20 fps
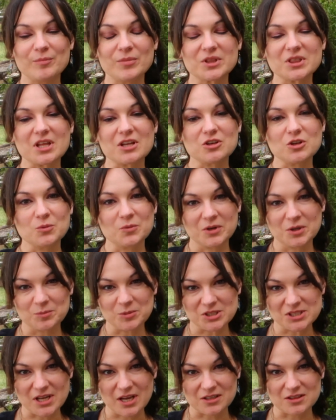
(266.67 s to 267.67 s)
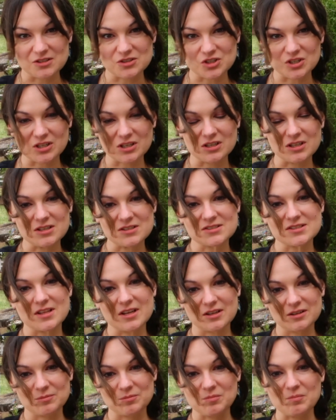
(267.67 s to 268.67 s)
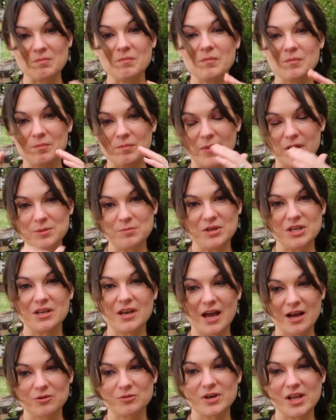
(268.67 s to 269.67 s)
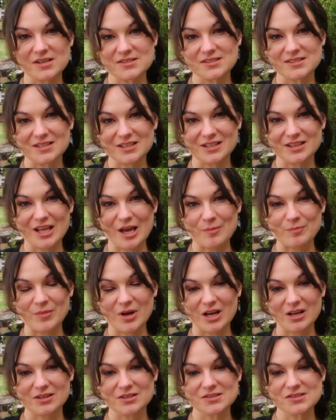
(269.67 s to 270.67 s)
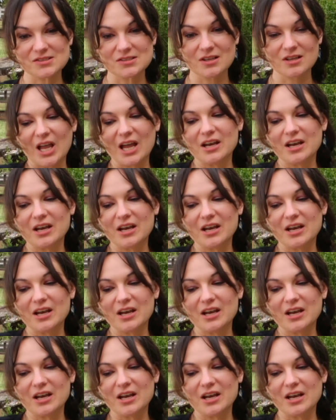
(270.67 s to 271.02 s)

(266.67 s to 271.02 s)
But then you want to protect the chickadees that might be now nesting in that box.